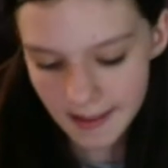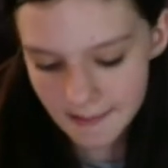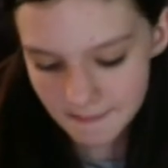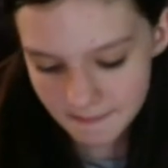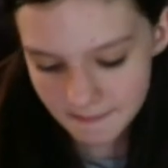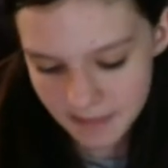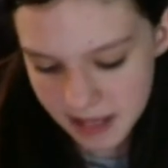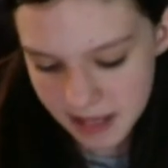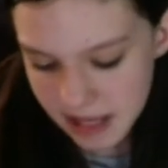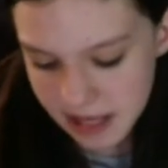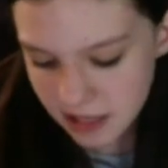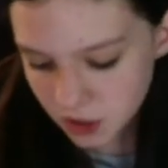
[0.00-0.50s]

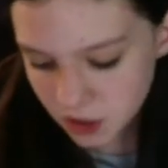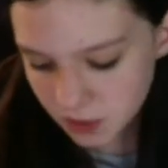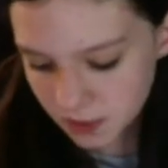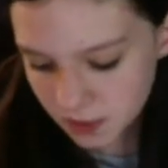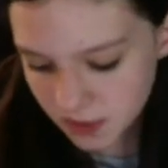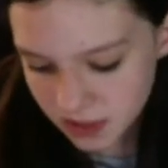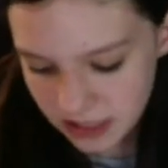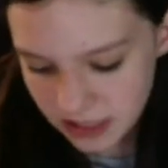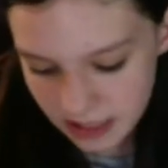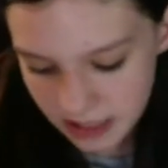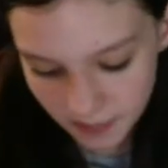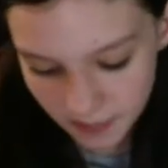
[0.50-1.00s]
beach,
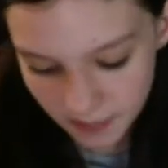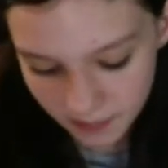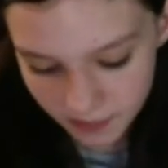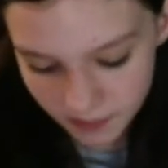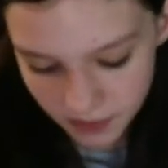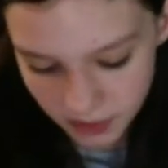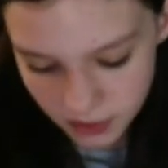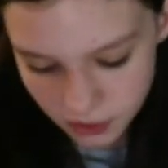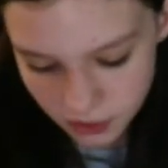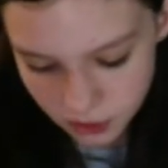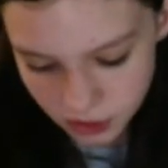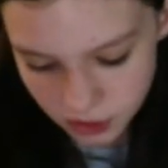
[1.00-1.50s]
Museum of
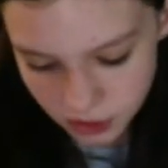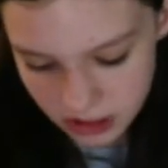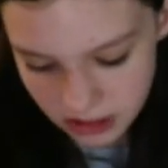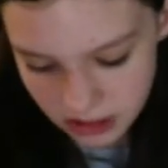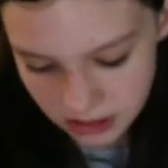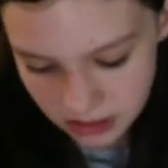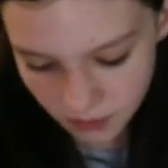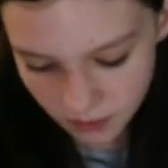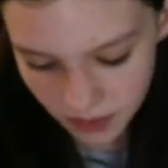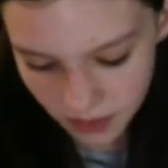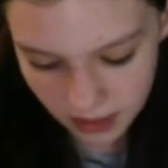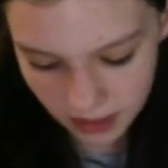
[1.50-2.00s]

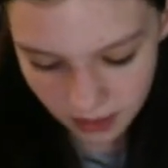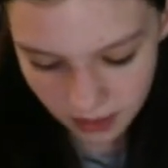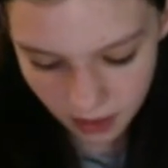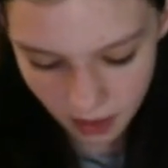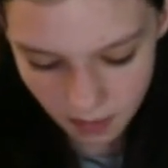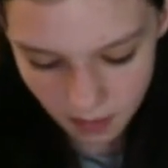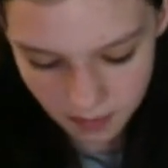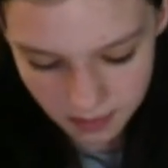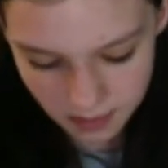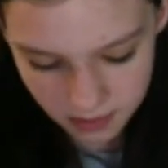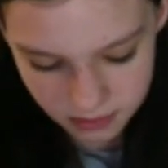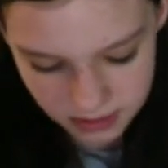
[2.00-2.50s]
Illusions, Van
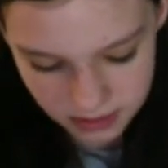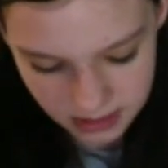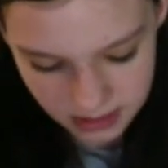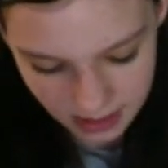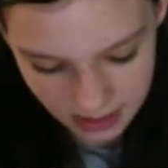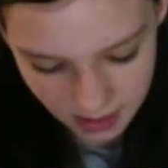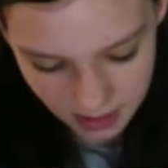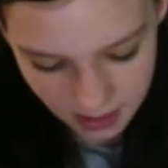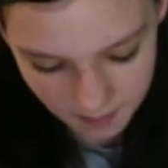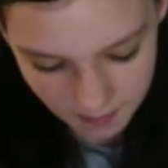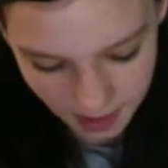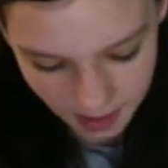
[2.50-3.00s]
Gogh
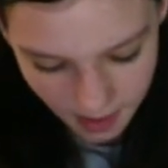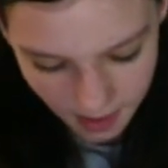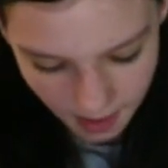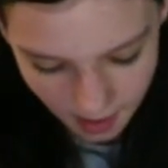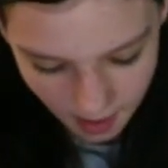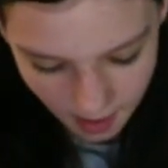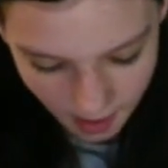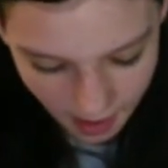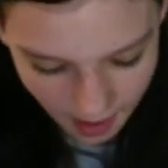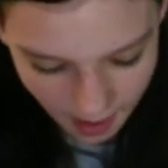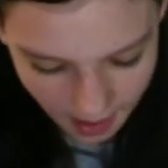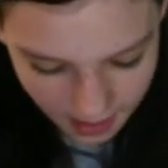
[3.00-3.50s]
Museum,
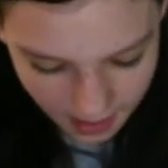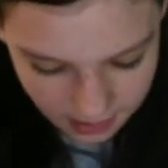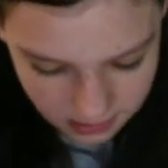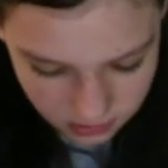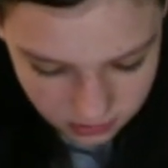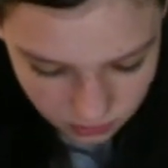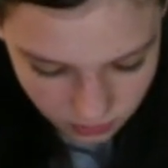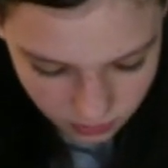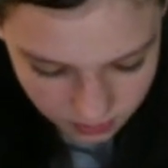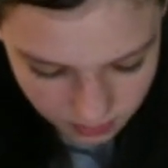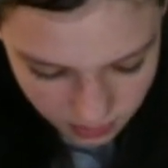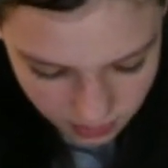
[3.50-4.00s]

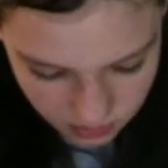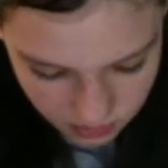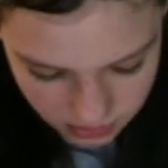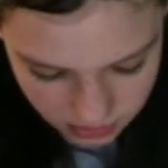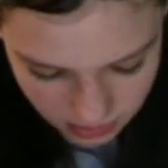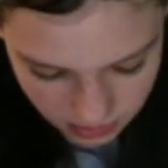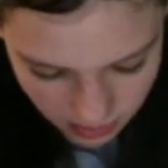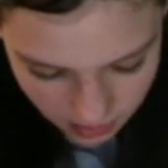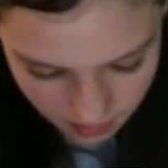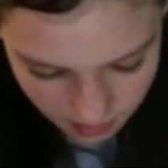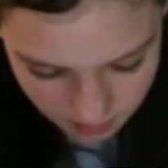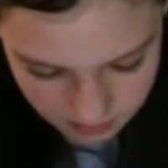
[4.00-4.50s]
ice cream
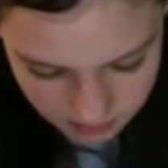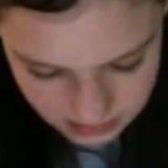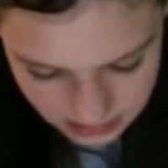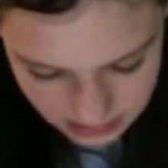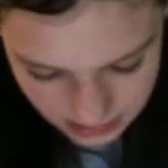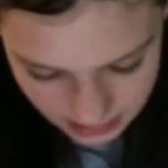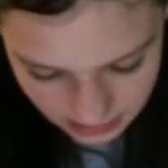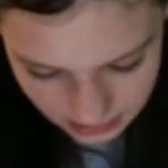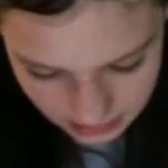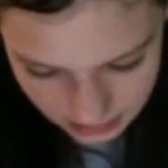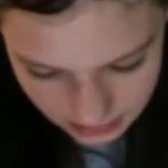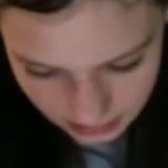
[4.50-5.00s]
museum,
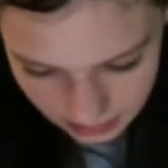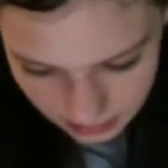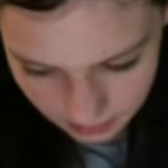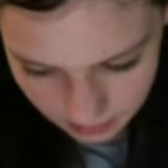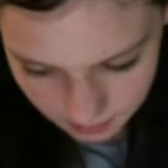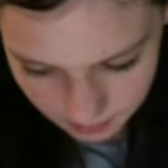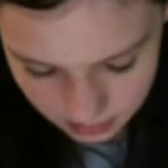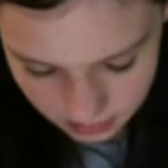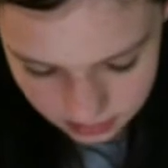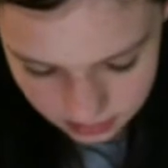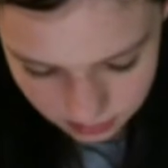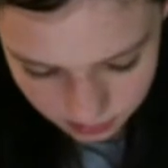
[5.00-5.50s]

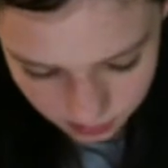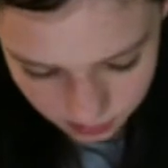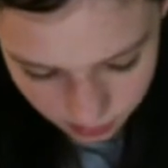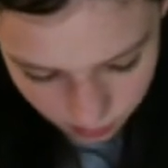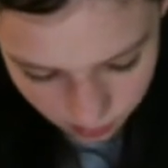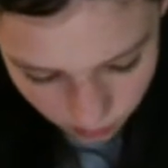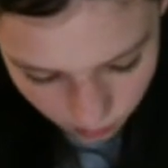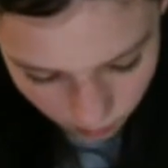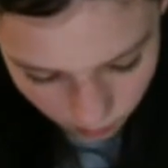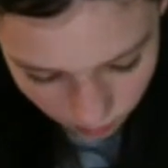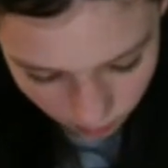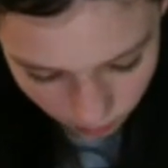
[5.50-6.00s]
tanning, plus
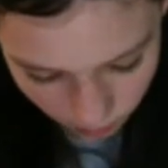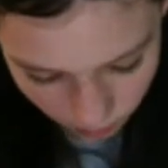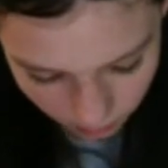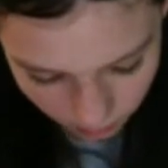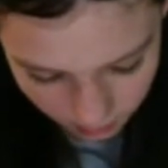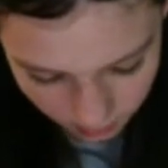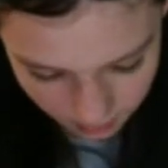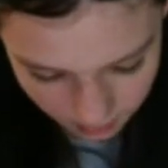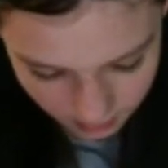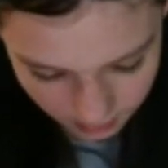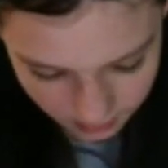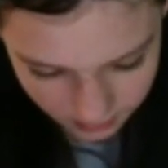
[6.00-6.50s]

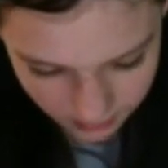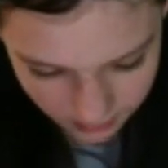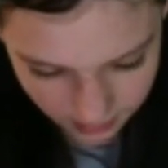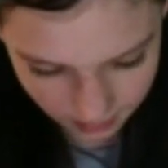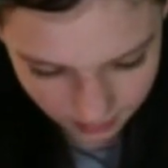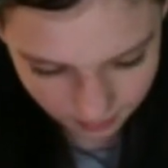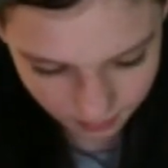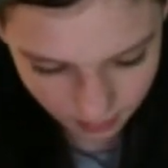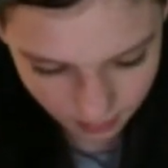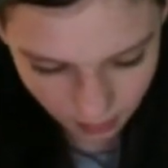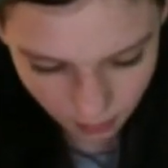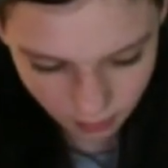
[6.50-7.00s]
pool,
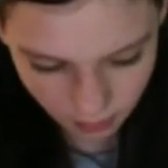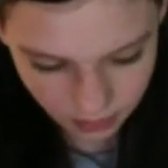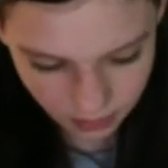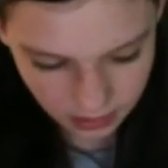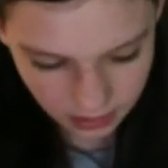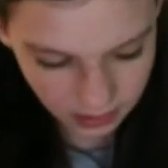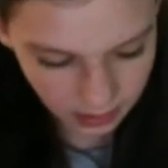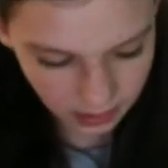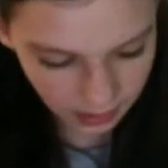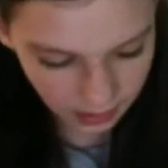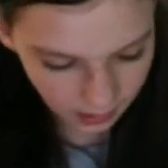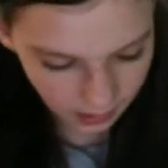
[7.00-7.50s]

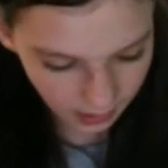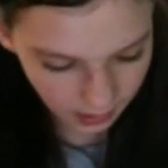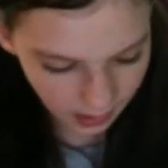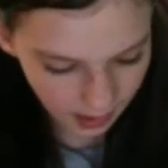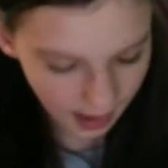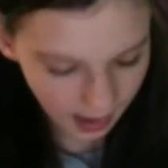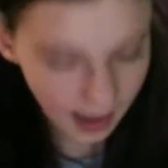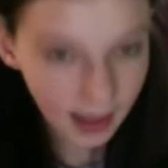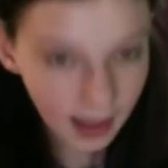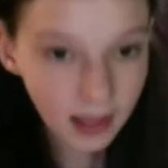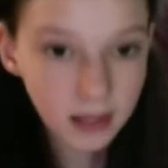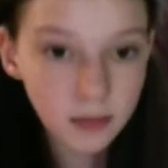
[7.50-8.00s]
karaoke,
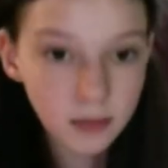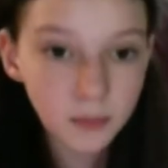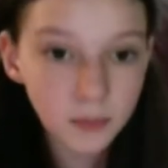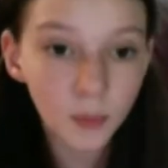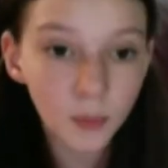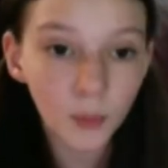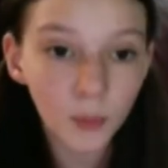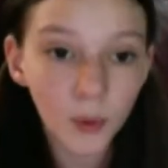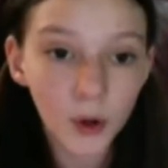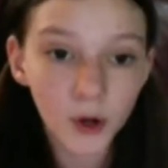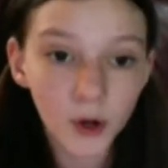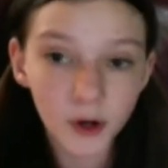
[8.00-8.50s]
and
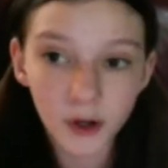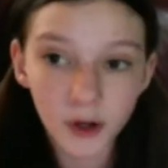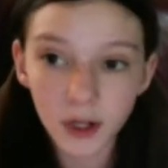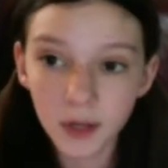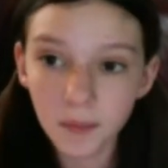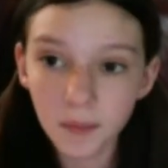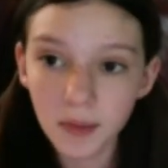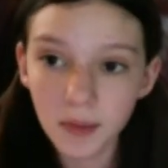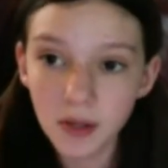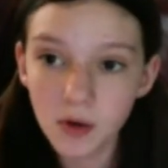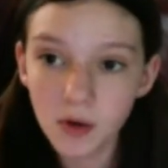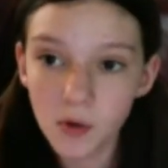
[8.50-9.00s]
we're
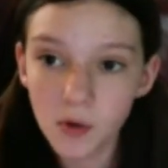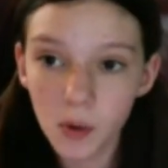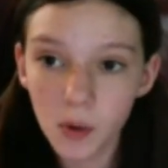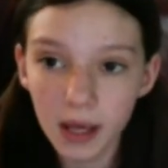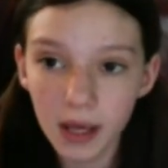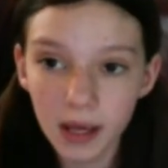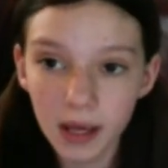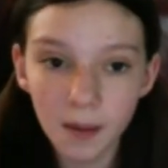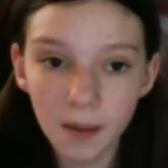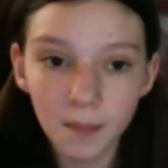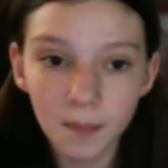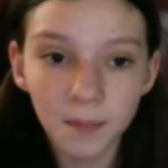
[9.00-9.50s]
gonna be
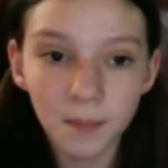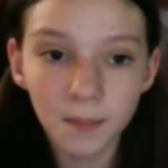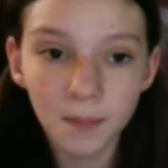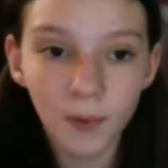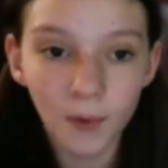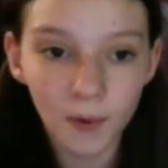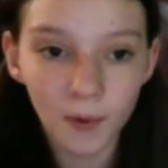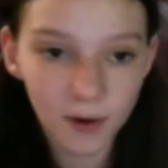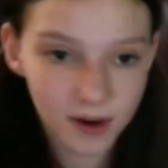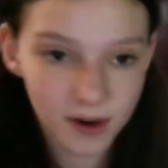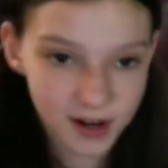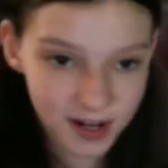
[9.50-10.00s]
doing
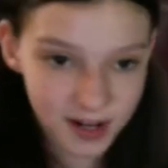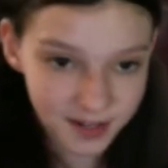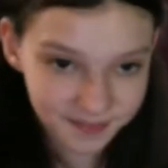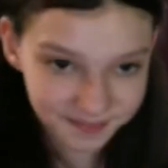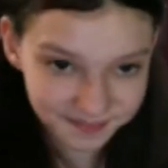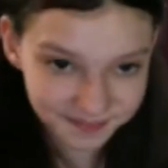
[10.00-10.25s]
more